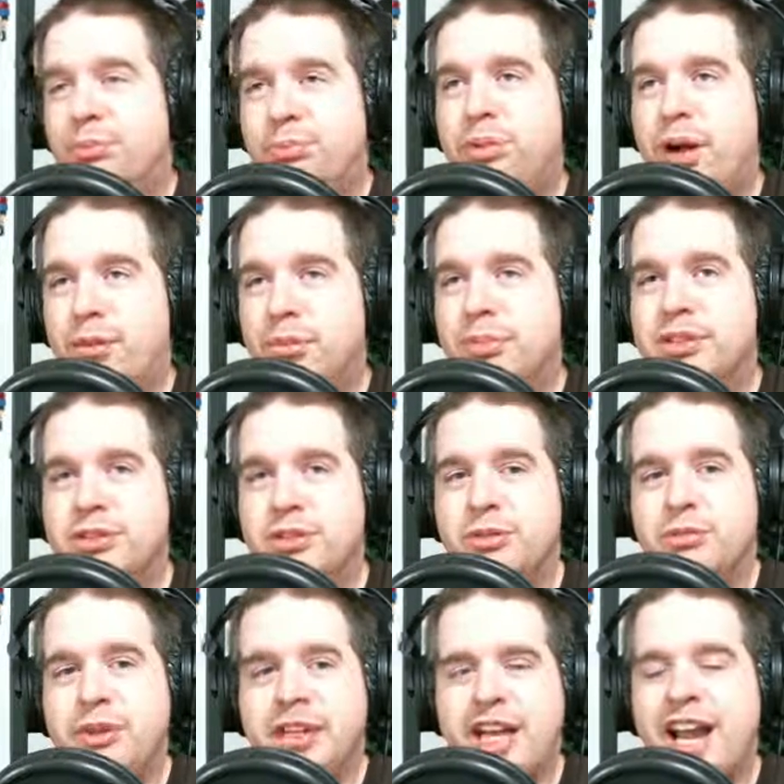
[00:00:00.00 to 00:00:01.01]
Probably too
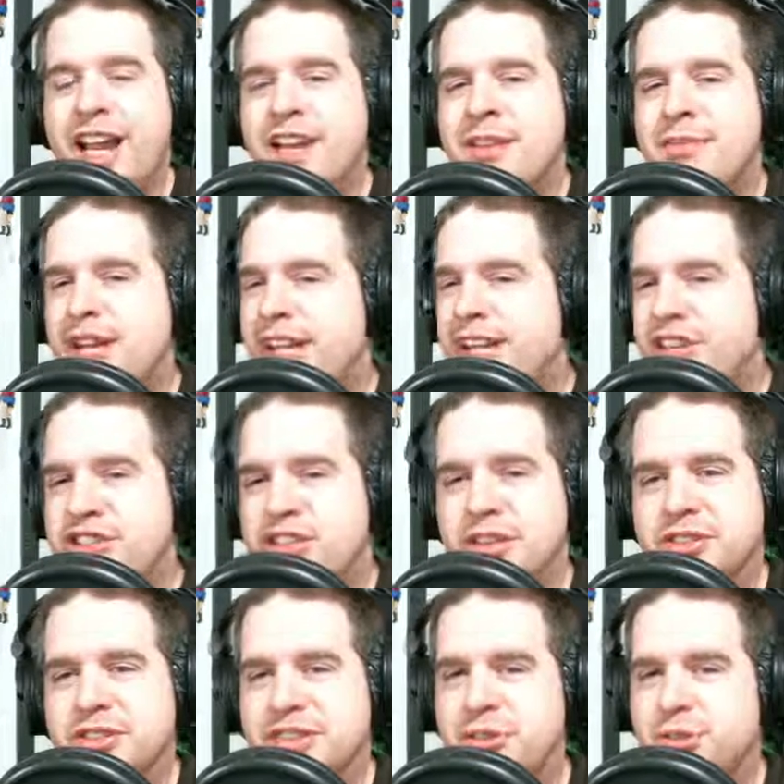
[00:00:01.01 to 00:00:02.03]
much. I didn't make any
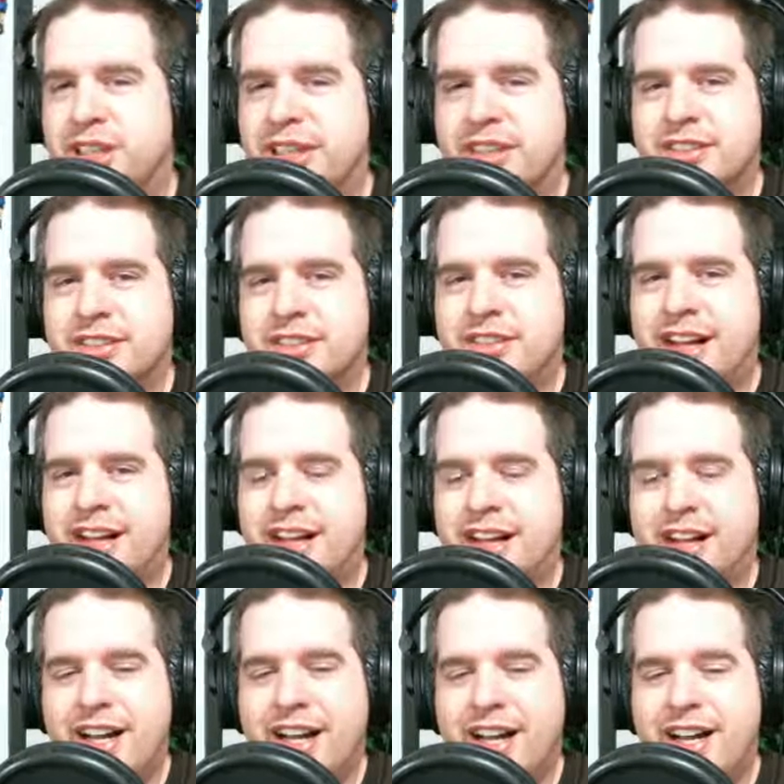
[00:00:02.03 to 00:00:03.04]
shows this week because
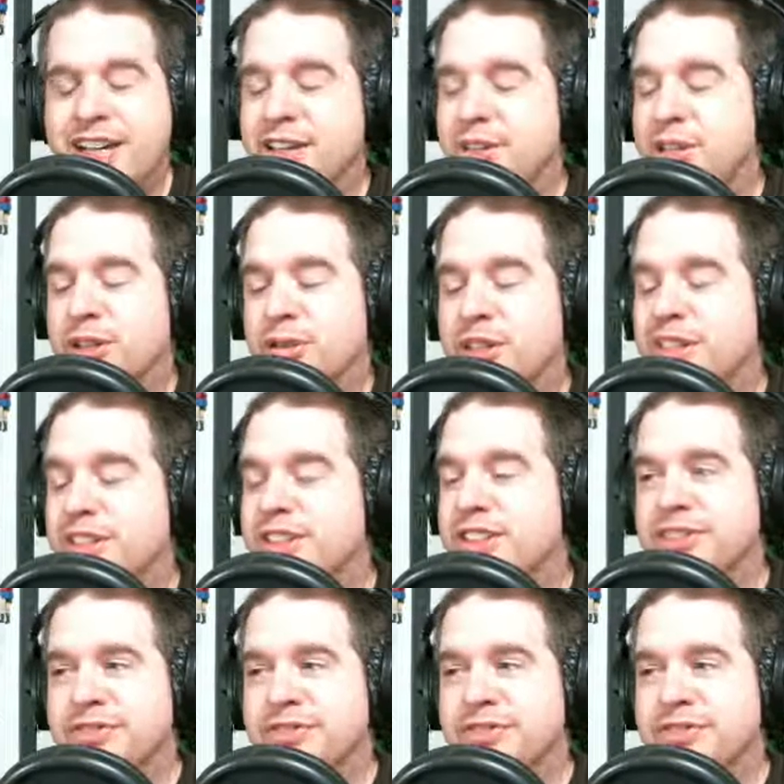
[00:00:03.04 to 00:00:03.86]
I didn't really want to.